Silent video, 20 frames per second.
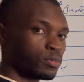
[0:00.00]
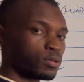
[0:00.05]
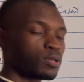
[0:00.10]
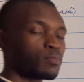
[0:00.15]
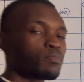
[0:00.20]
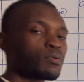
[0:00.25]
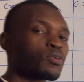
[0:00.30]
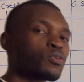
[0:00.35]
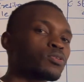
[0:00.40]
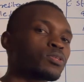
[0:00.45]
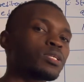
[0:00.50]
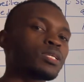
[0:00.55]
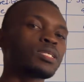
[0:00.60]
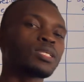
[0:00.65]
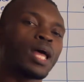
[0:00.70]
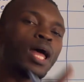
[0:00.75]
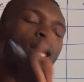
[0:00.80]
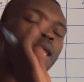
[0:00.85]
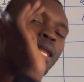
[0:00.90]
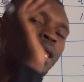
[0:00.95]
because it's
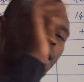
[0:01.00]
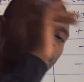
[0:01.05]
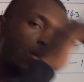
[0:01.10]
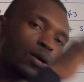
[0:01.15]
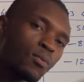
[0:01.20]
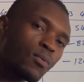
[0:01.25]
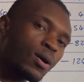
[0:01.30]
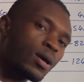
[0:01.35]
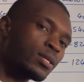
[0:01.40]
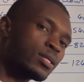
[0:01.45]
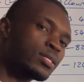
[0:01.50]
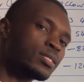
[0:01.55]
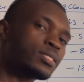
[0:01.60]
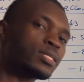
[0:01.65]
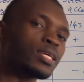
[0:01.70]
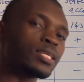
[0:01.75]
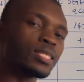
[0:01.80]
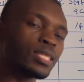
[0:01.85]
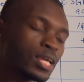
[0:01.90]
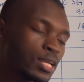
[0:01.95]
another one is
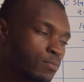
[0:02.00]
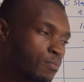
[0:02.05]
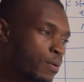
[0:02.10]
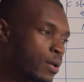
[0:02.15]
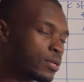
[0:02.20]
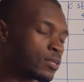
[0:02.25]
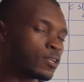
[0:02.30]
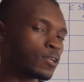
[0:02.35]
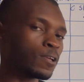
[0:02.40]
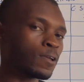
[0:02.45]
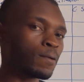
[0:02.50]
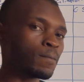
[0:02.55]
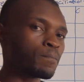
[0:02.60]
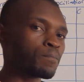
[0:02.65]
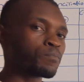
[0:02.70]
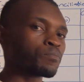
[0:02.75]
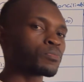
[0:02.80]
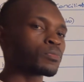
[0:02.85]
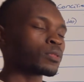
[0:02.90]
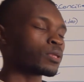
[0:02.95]
the third part
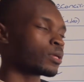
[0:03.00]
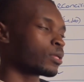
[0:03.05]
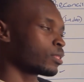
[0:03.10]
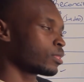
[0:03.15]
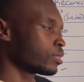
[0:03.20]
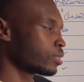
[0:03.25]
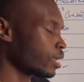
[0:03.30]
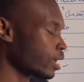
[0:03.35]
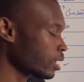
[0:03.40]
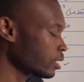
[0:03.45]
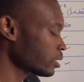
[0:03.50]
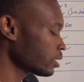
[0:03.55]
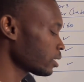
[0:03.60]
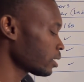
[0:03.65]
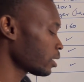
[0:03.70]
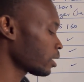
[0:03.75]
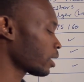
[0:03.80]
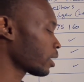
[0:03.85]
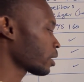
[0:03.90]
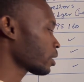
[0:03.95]
that
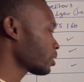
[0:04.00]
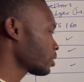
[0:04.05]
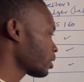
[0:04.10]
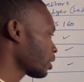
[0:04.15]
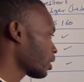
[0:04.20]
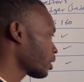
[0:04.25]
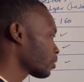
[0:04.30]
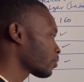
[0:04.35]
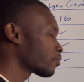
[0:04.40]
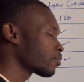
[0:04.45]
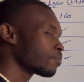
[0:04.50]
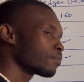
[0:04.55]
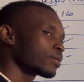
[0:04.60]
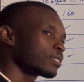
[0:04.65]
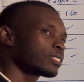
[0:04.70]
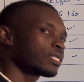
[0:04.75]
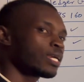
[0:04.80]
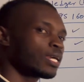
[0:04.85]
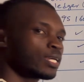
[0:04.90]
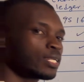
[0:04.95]
return we must
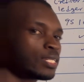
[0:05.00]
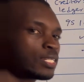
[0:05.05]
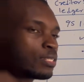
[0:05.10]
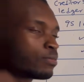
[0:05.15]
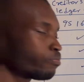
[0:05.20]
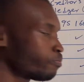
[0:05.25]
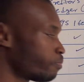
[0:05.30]
add it